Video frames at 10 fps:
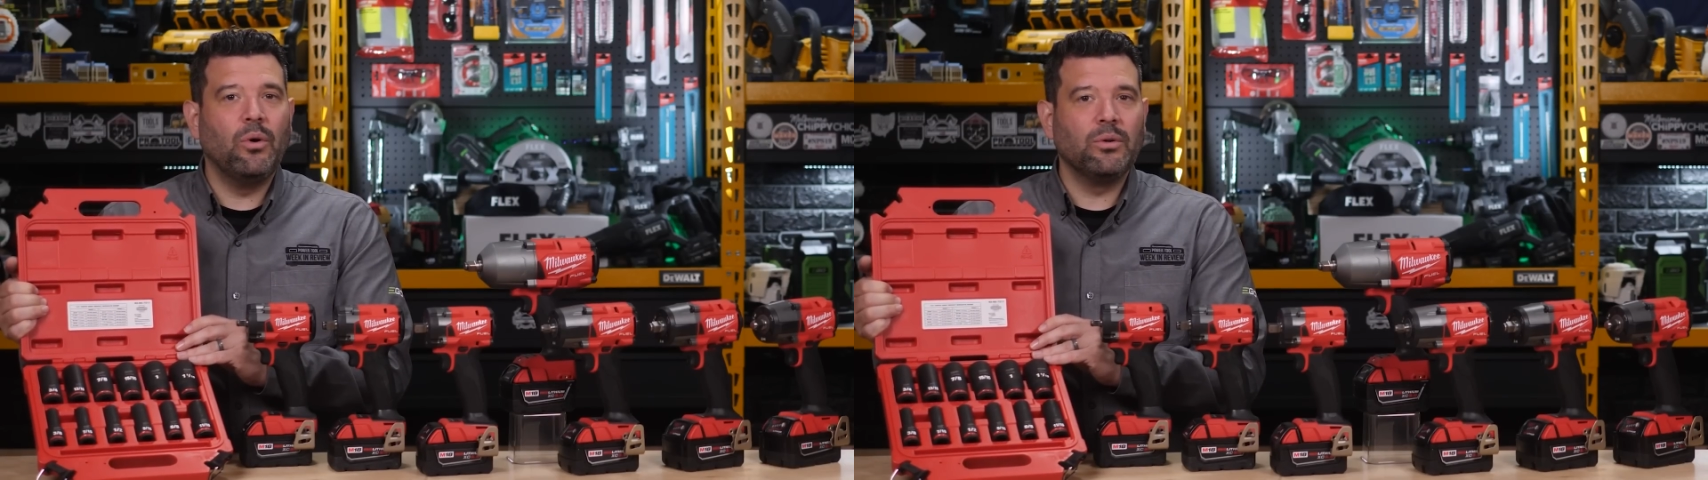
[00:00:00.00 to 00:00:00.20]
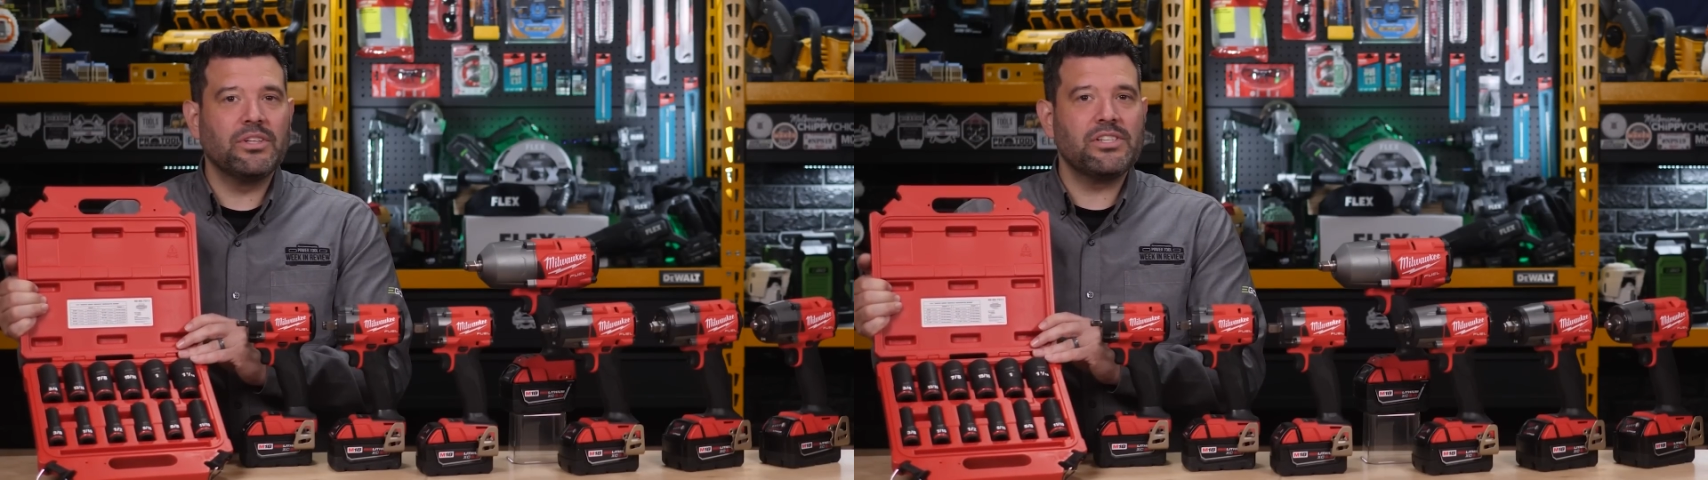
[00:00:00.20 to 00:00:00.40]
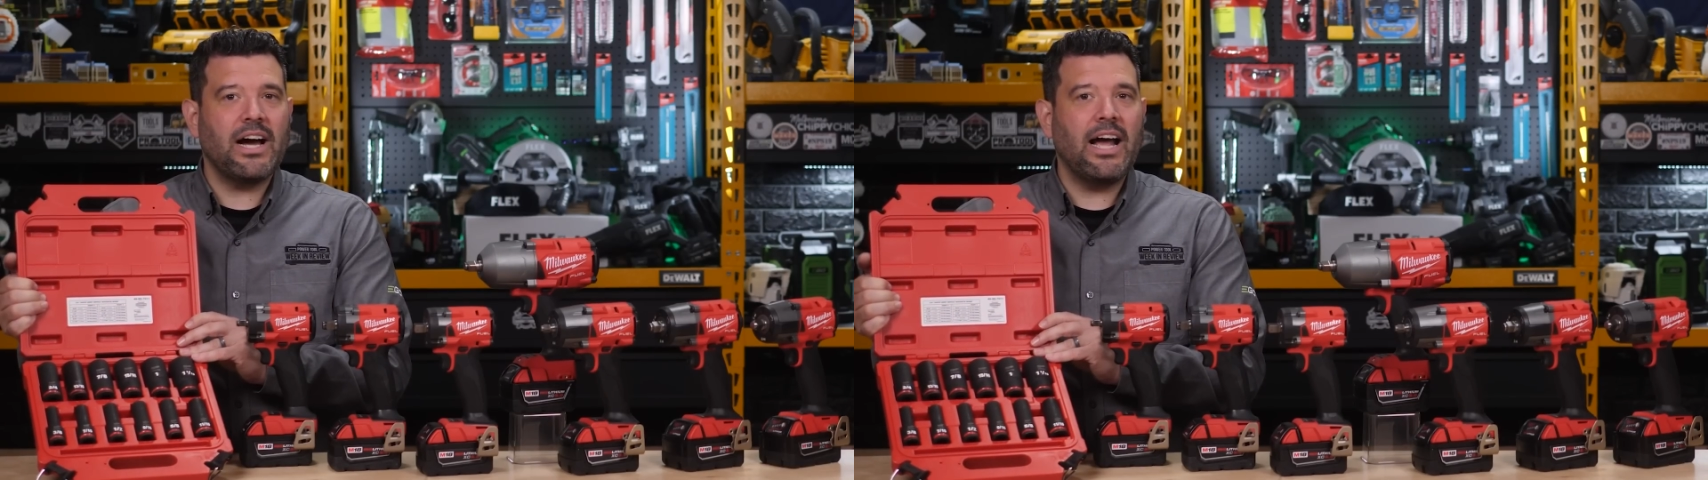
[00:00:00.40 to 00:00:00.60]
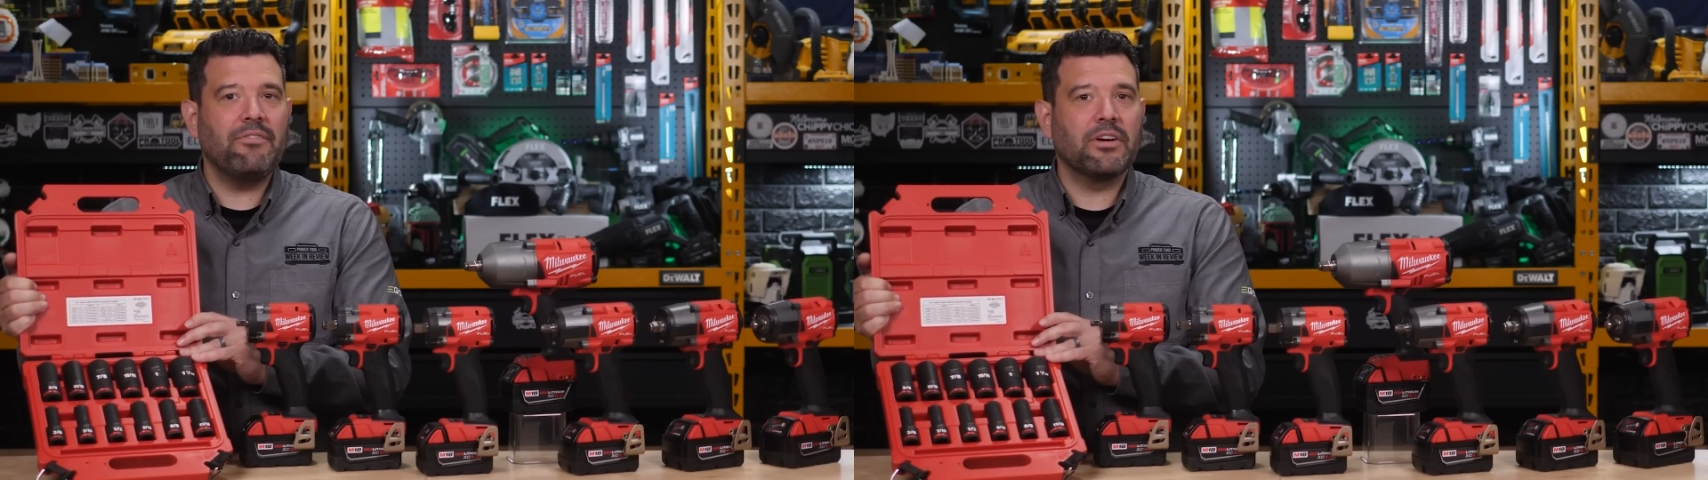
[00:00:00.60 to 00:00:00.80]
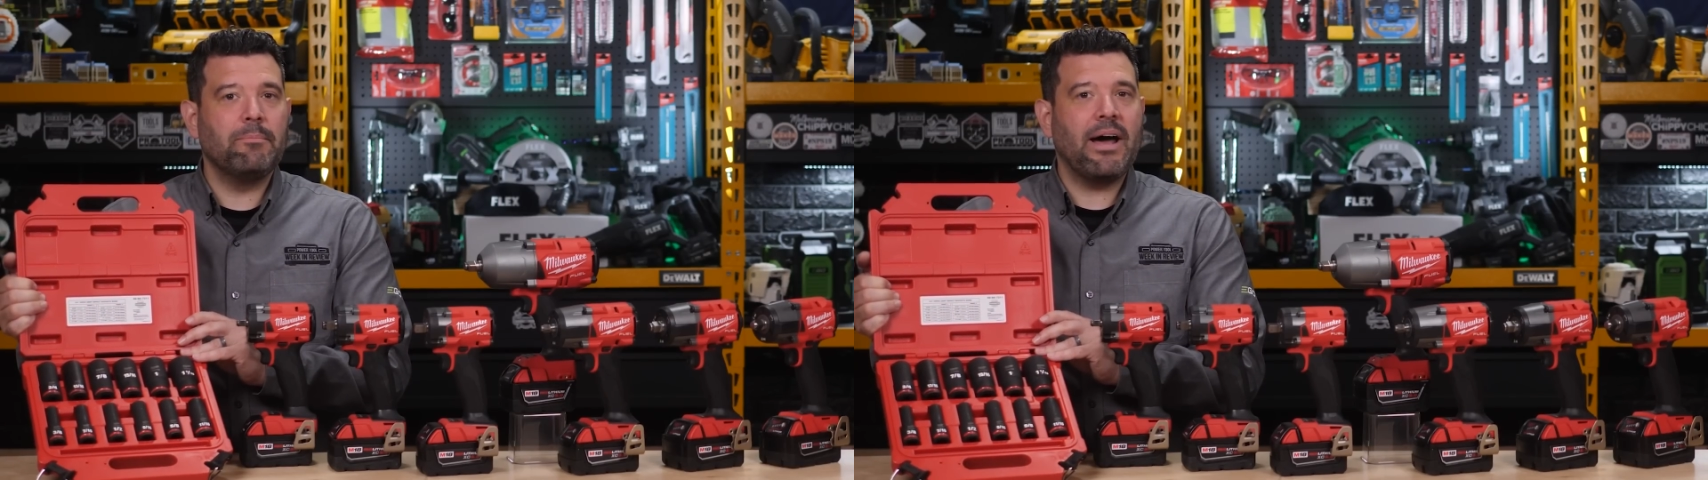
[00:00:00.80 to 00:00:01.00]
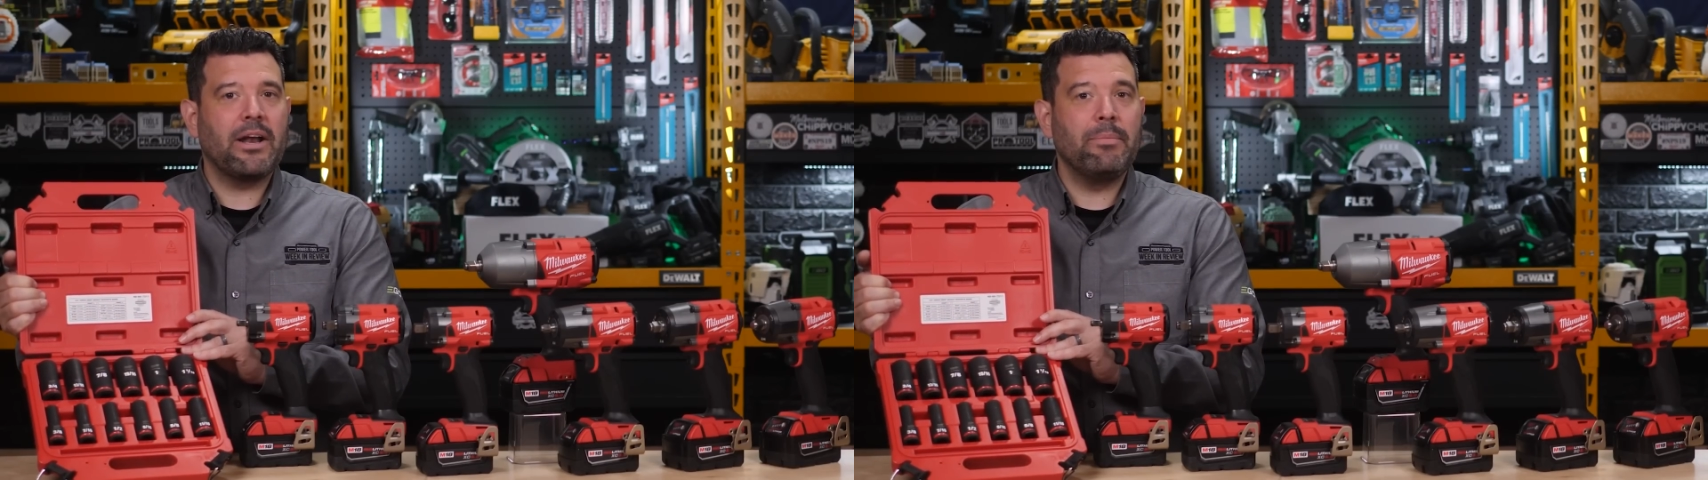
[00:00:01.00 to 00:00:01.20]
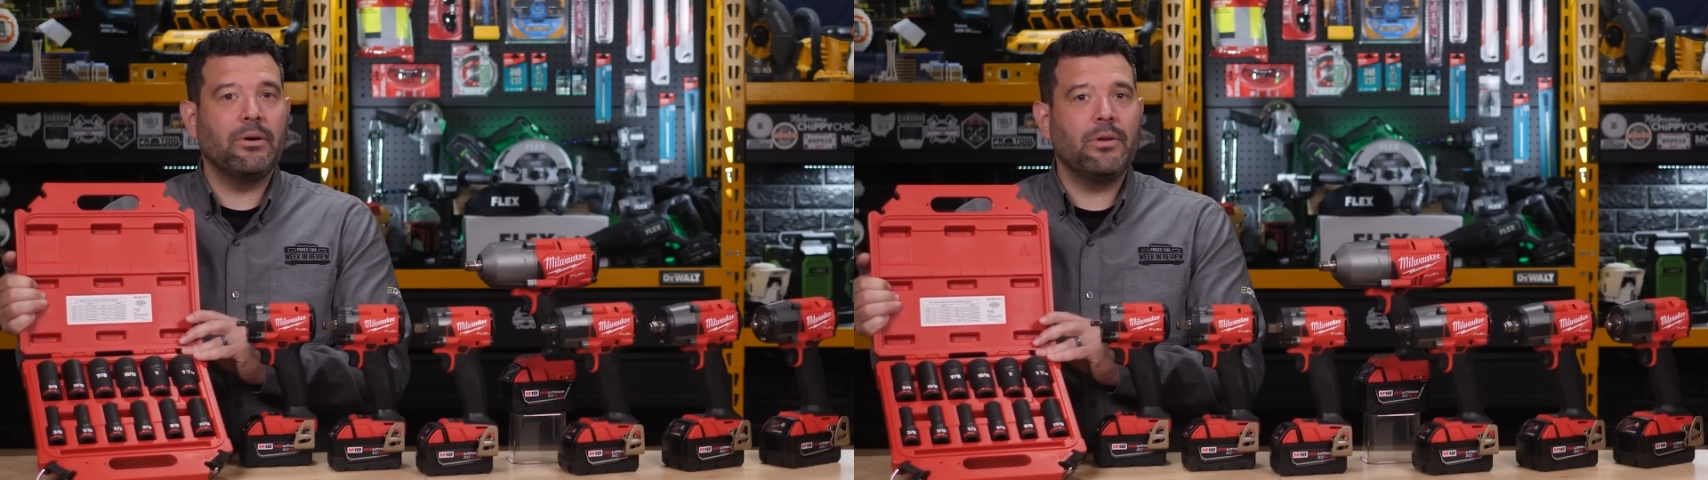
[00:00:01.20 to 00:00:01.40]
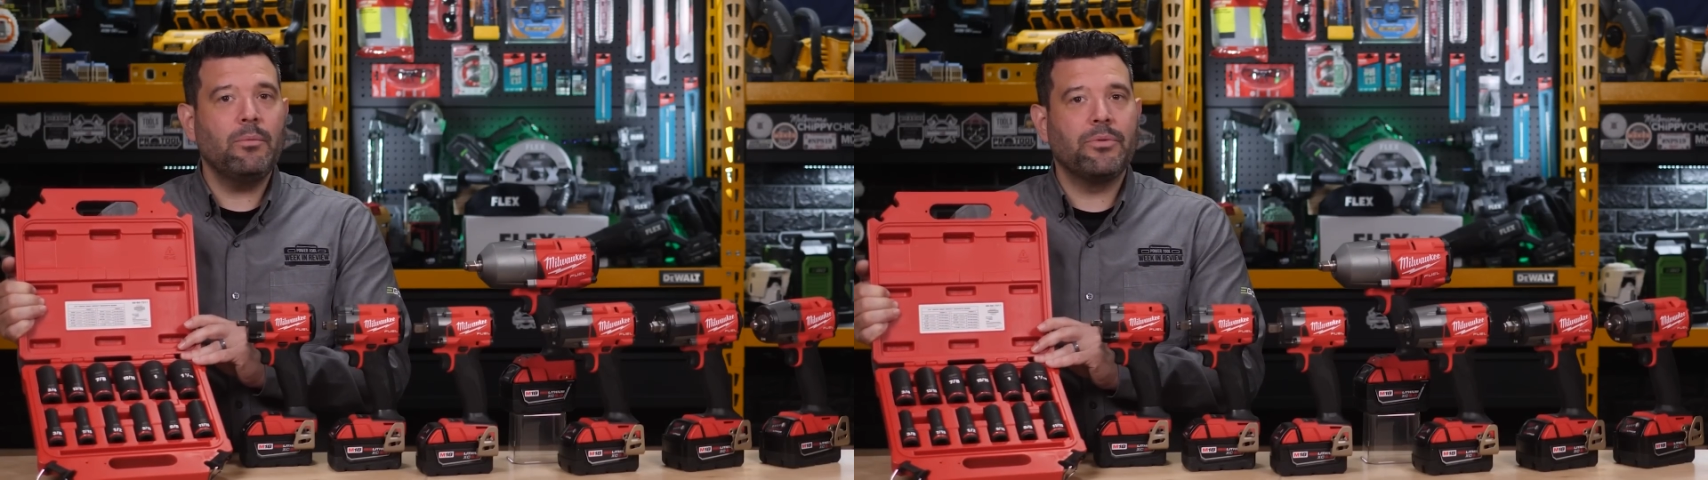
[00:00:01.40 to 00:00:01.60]
hole design for
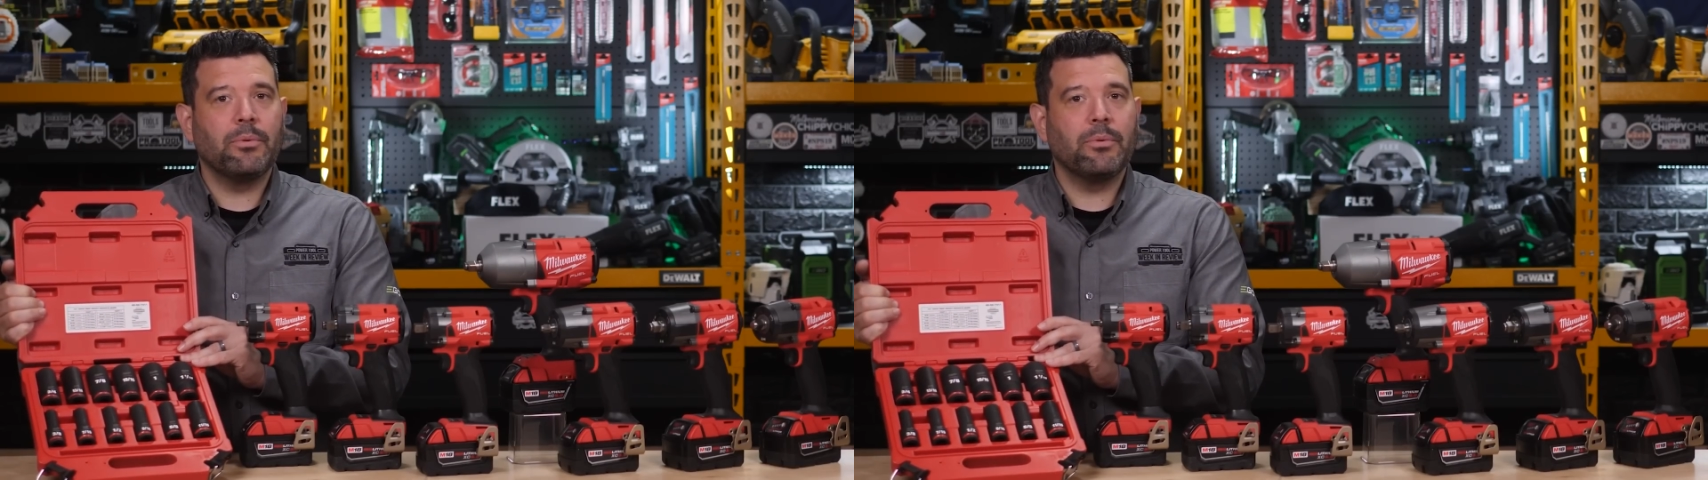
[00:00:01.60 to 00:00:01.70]
compatibility with